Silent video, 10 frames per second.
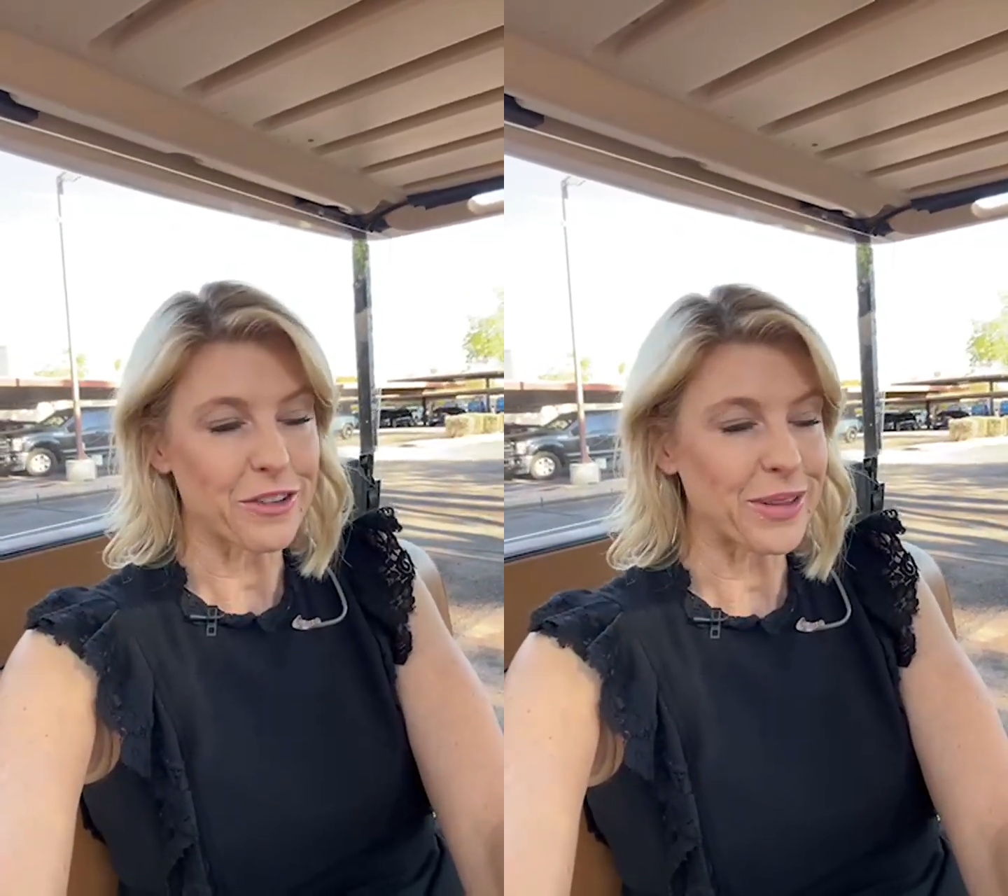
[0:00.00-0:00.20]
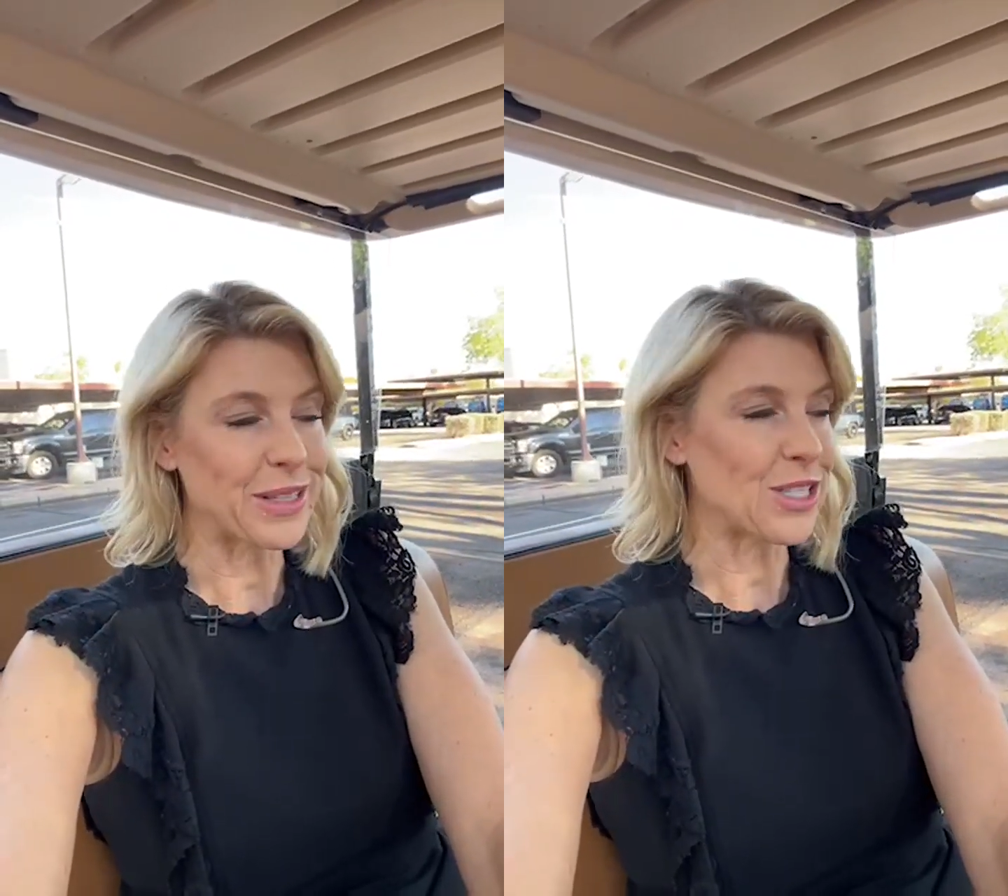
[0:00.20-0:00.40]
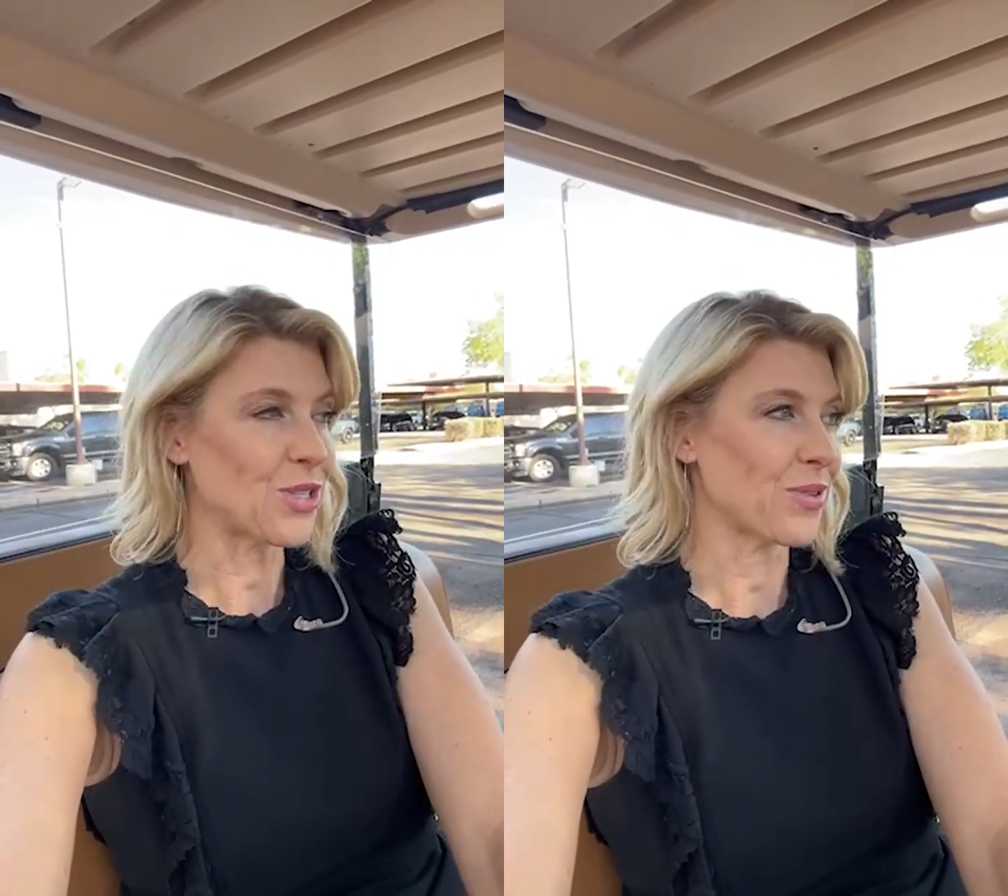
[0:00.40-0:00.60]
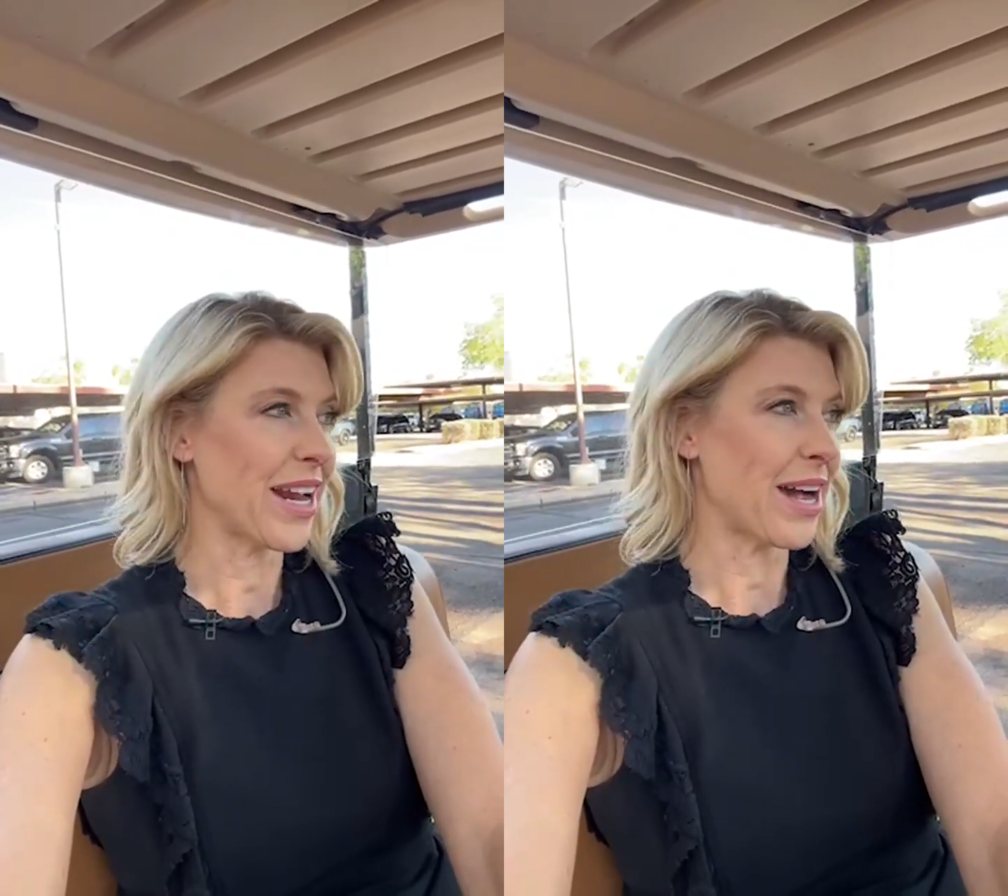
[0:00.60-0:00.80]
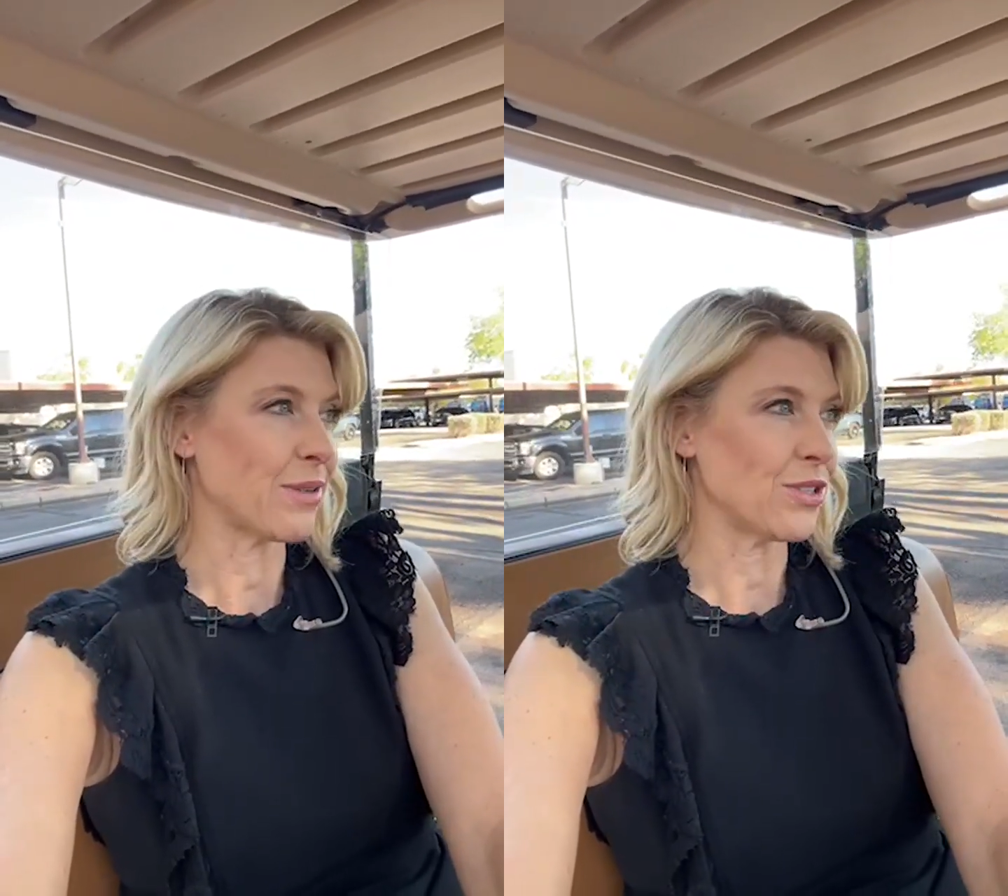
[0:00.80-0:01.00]
for at least
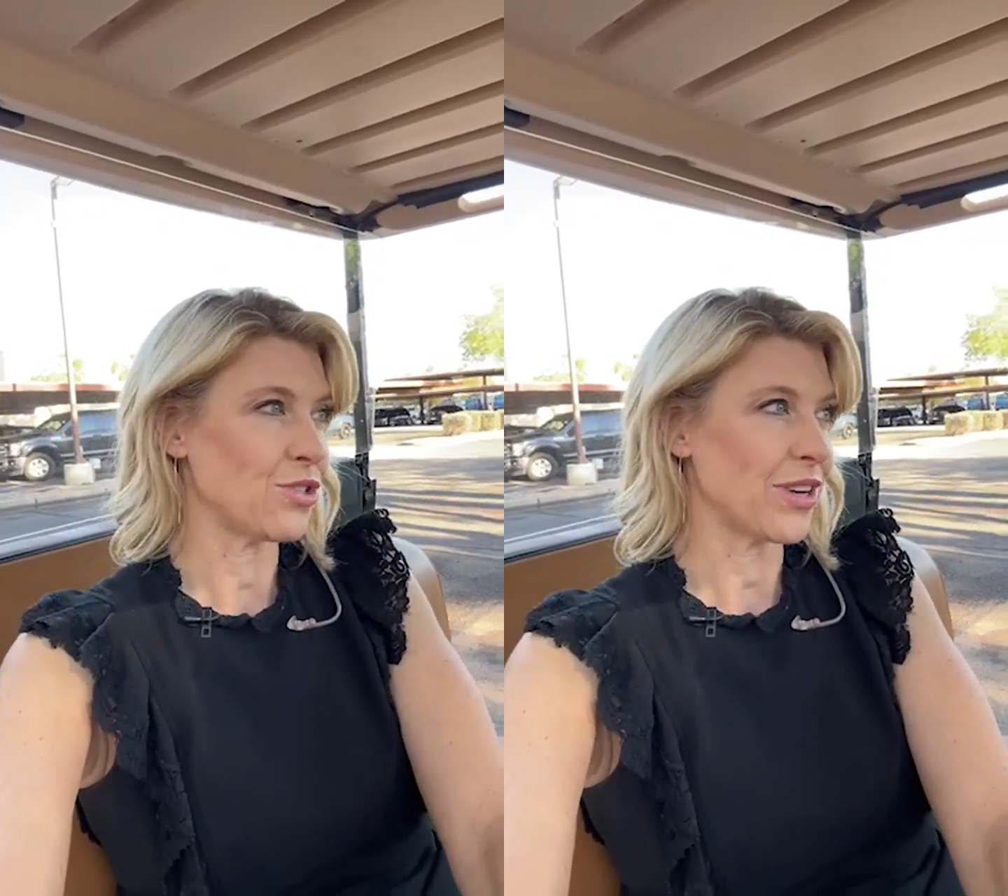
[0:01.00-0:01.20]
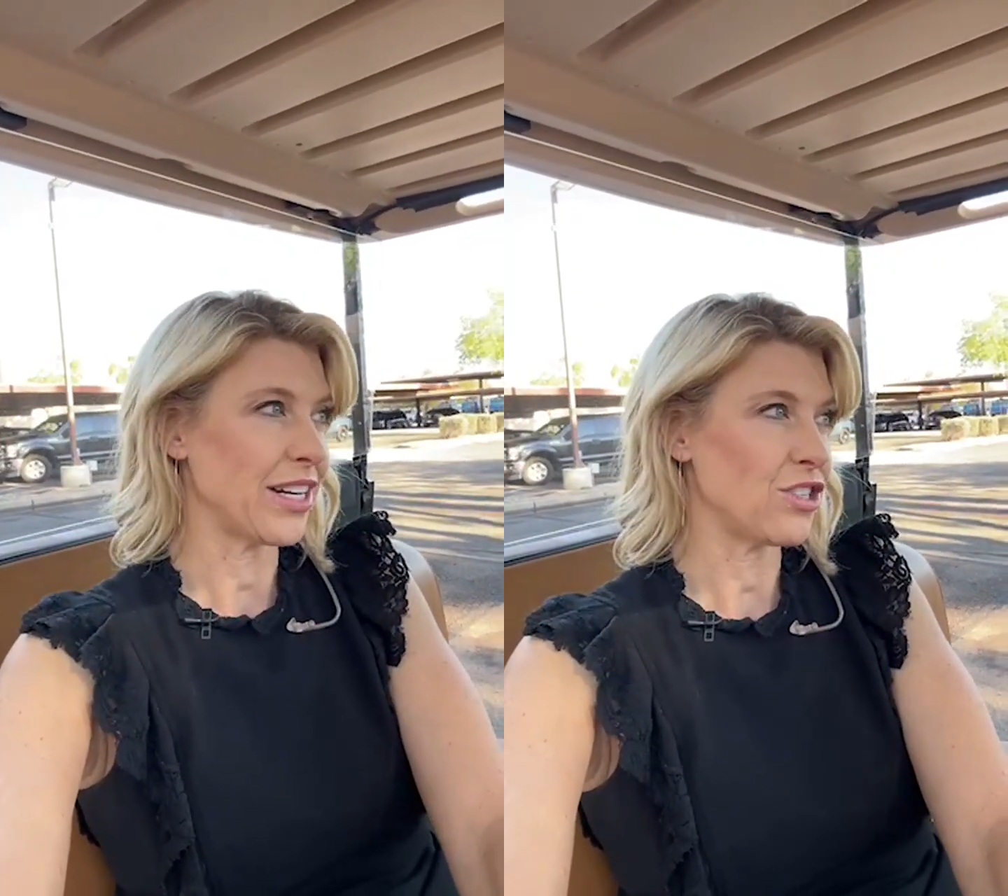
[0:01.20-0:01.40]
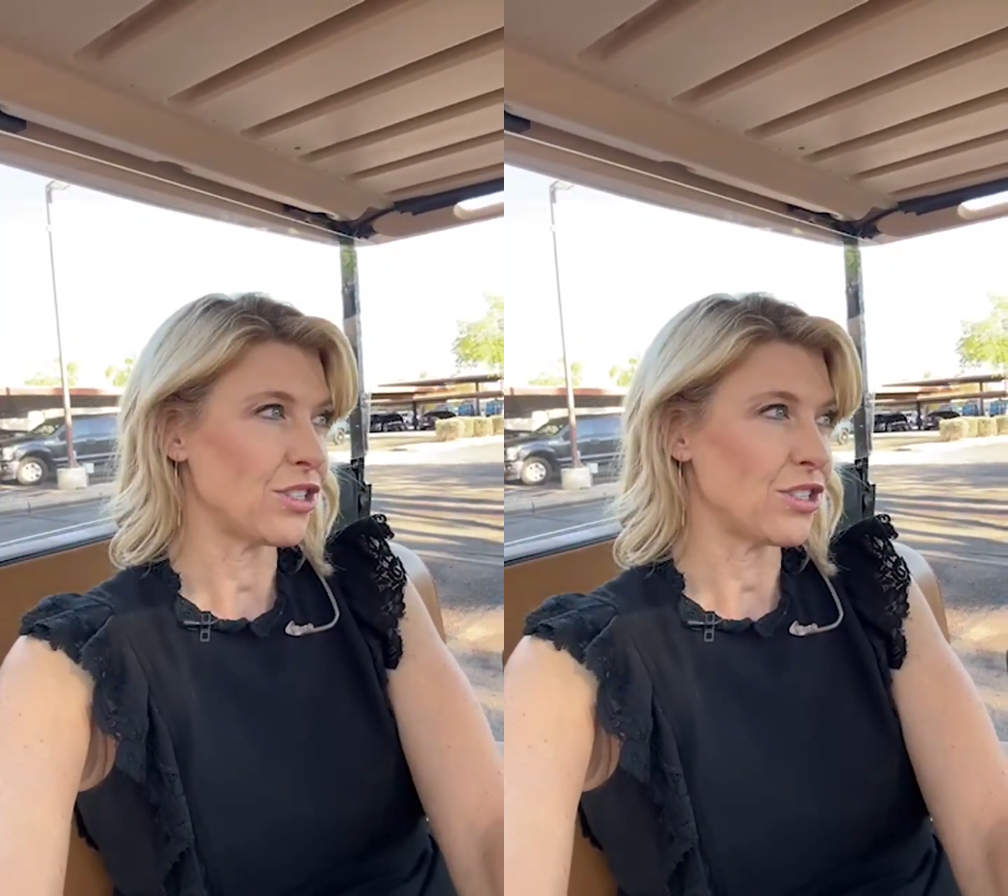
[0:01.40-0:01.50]
3 hours straight.